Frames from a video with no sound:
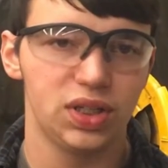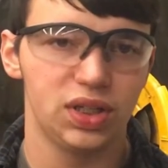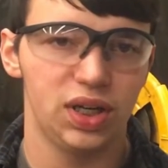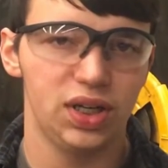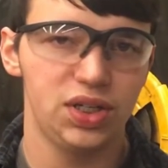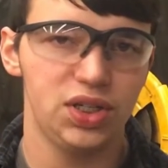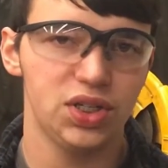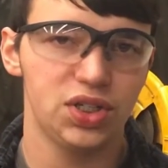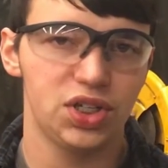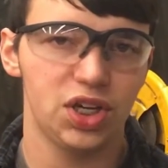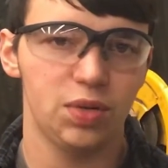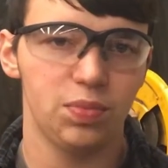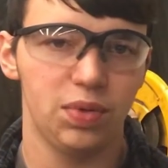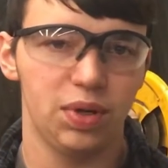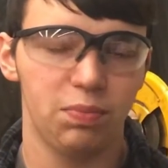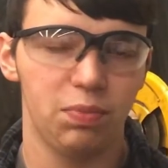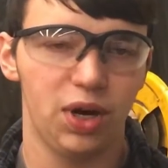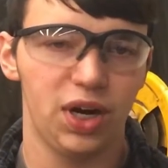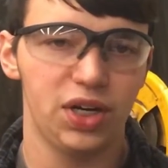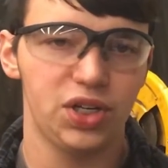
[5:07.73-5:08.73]
It's just something
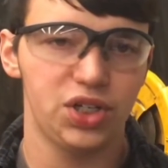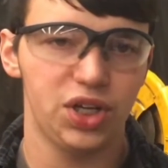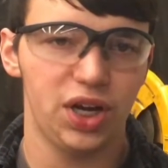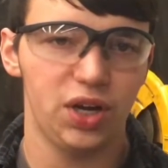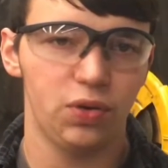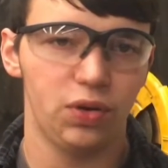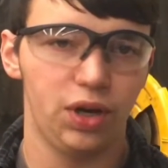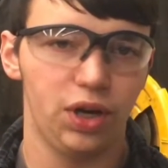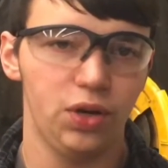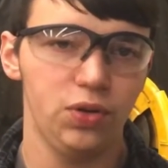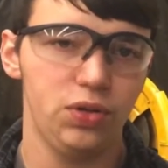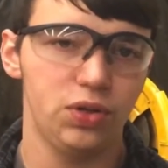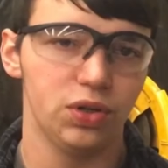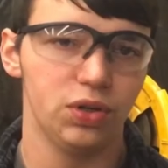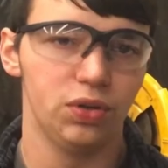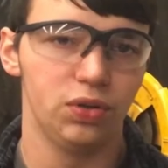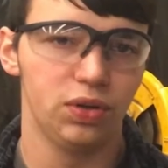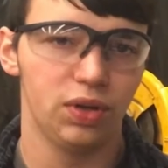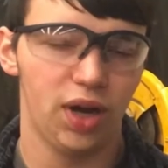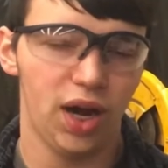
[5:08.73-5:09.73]
to branch out and go to.
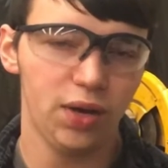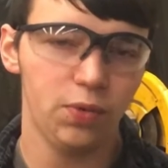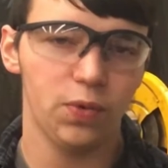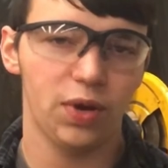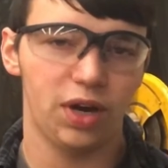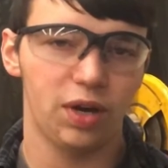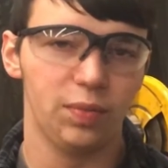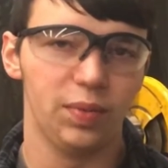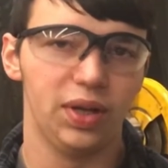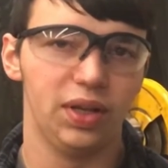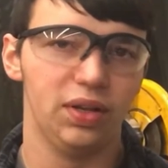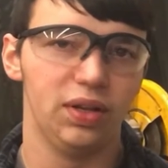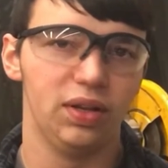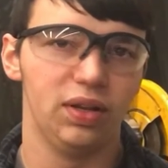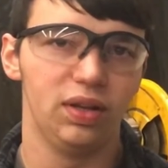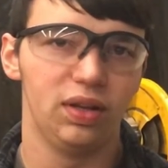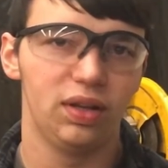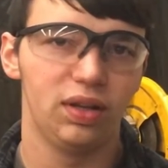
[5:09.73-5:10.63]
I'd recommend it.